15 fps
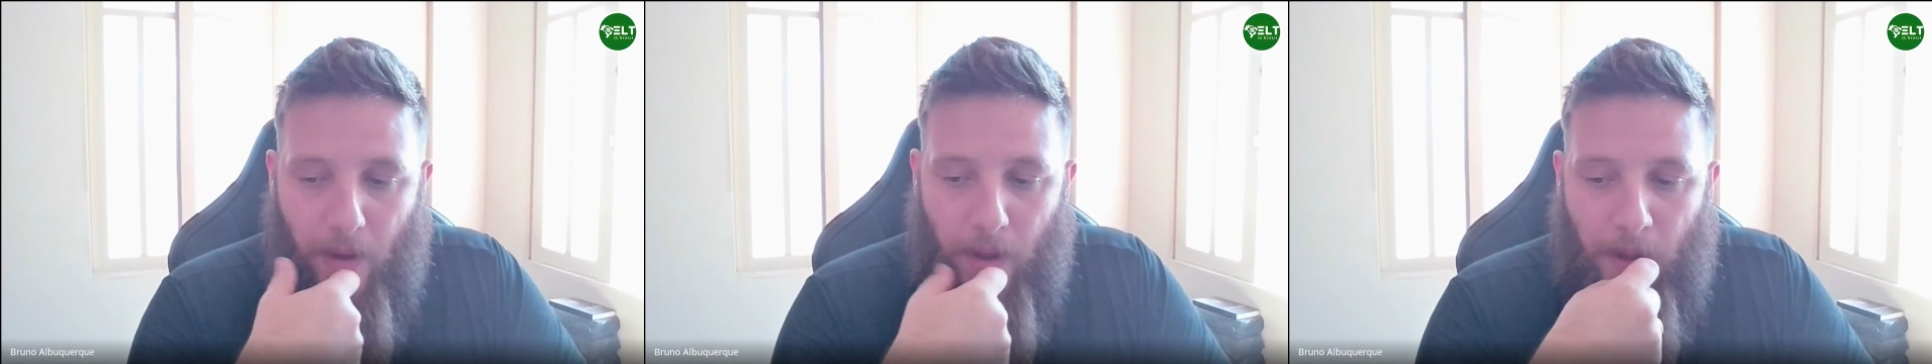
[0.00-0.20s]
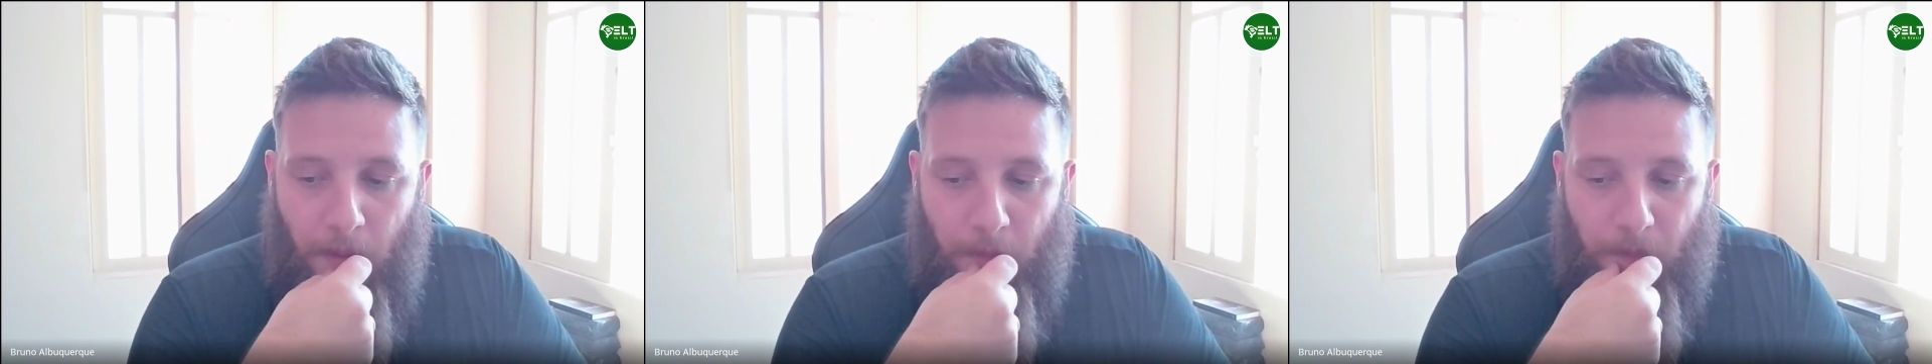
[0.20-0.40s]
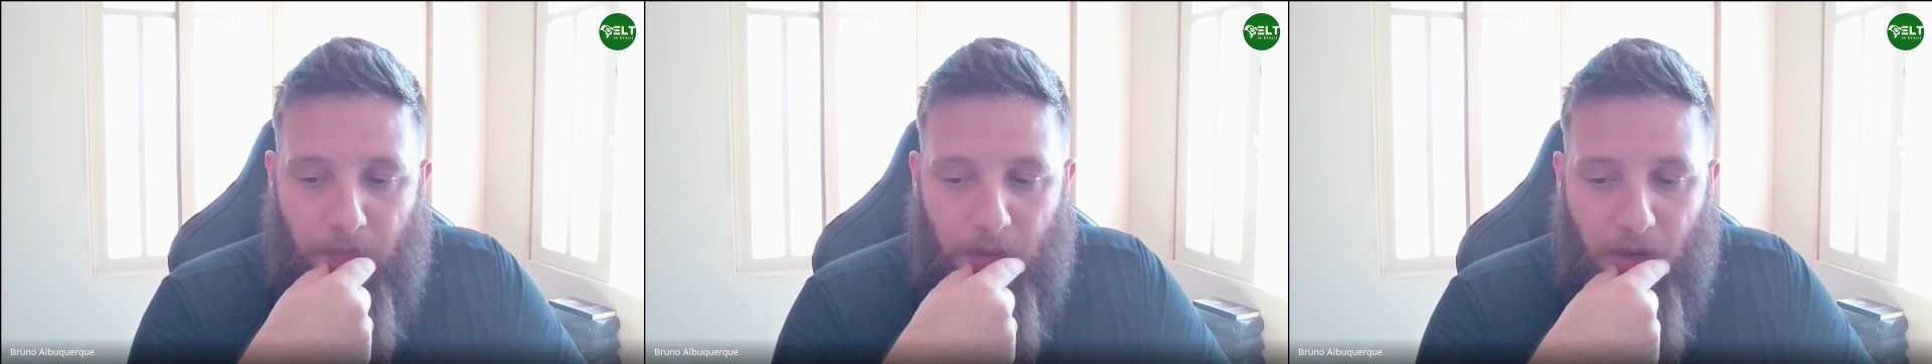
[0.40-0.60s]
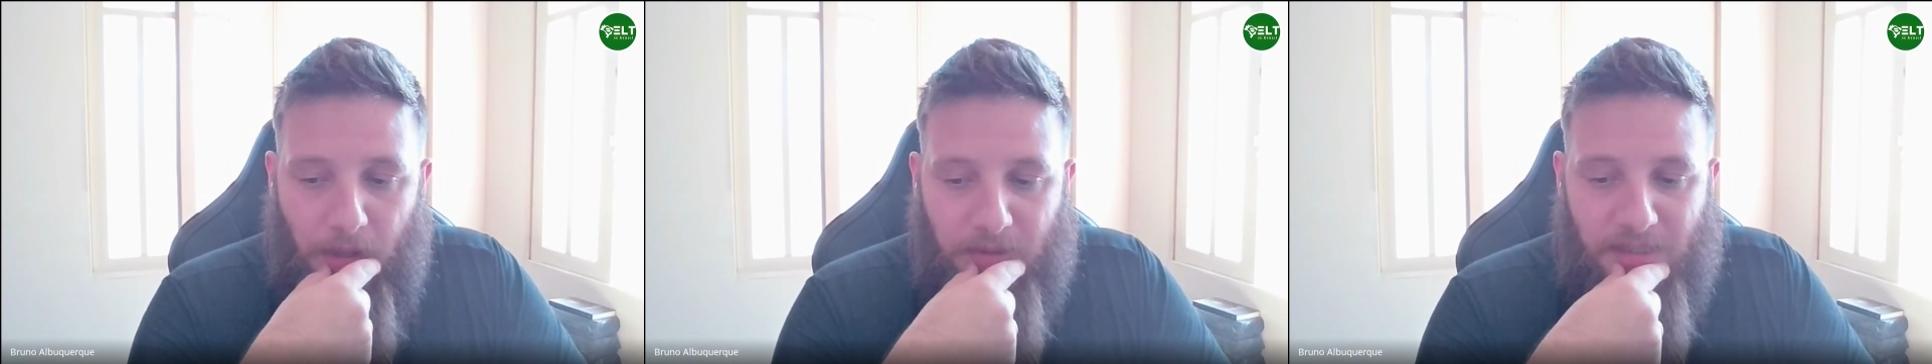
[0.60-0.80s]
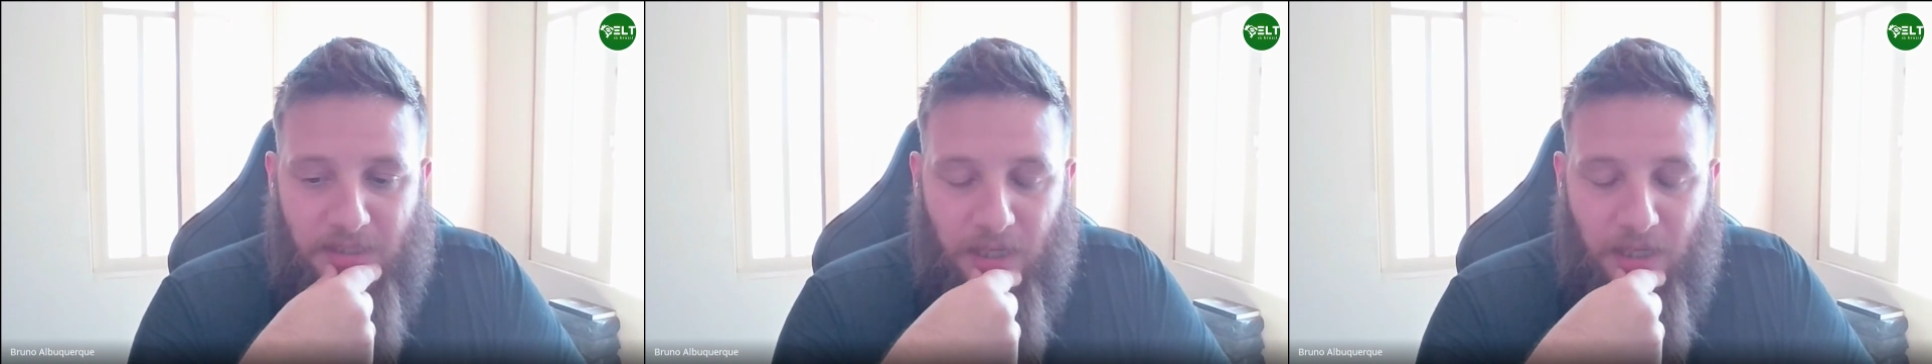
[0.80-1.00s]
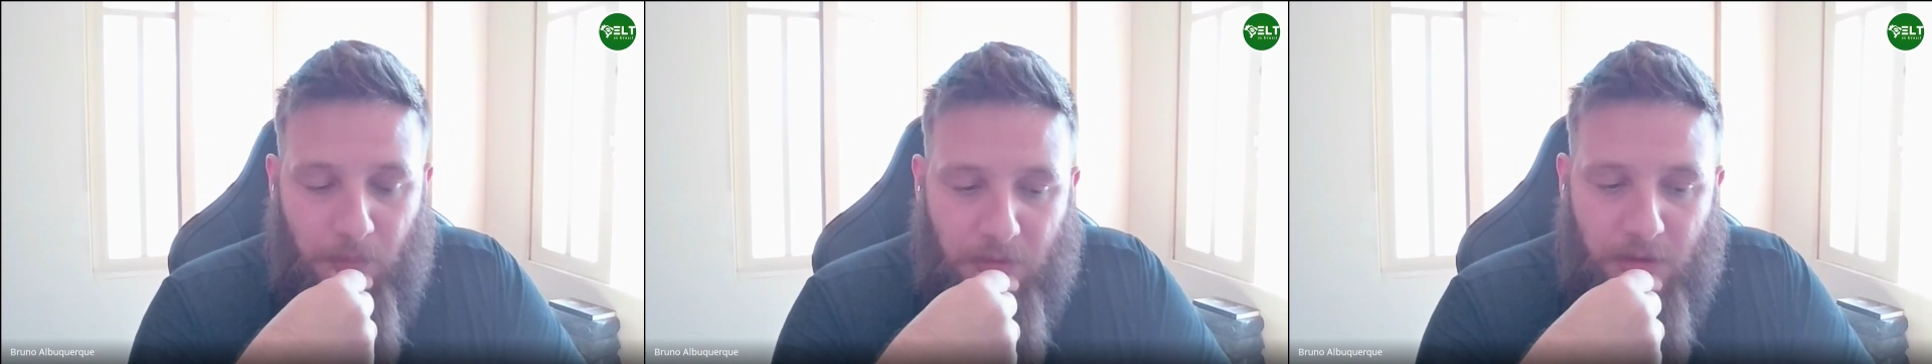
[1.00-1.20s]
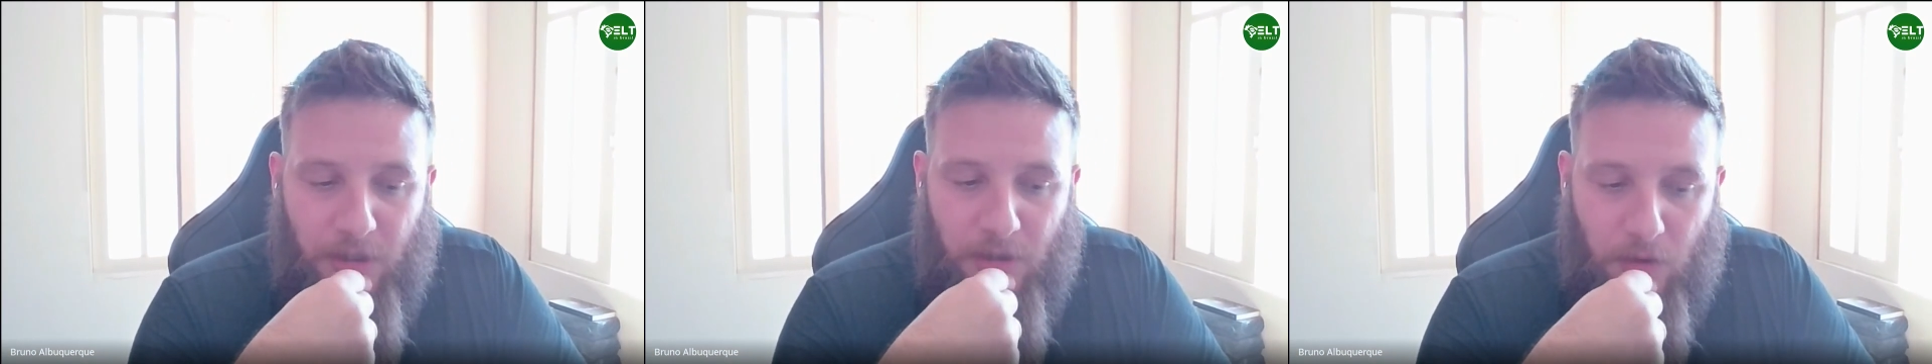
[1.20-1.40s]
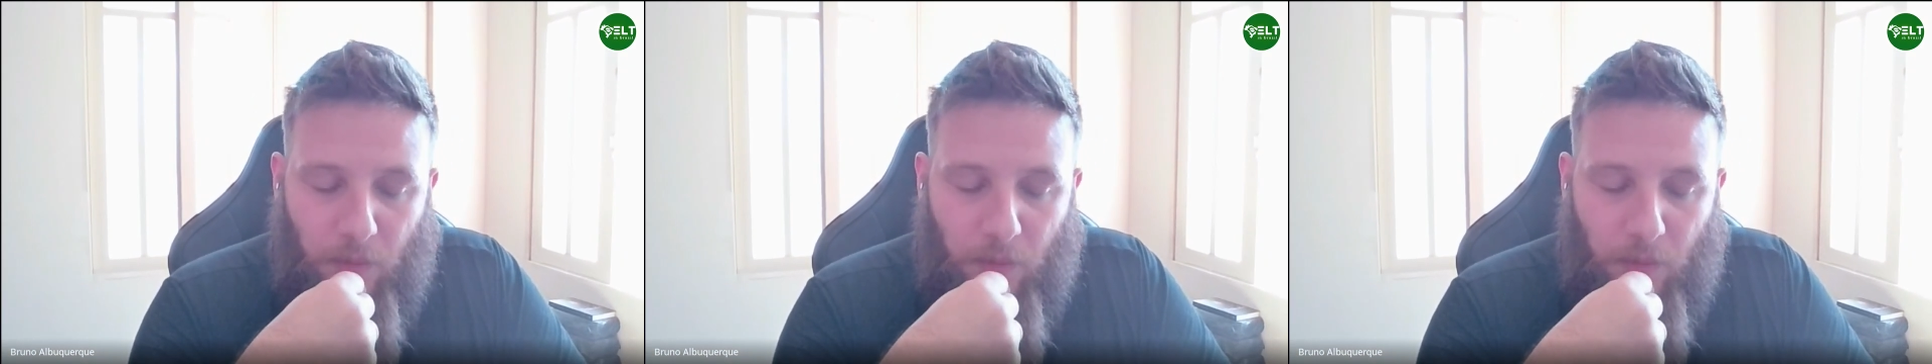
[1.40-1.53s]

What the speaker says: Some GIST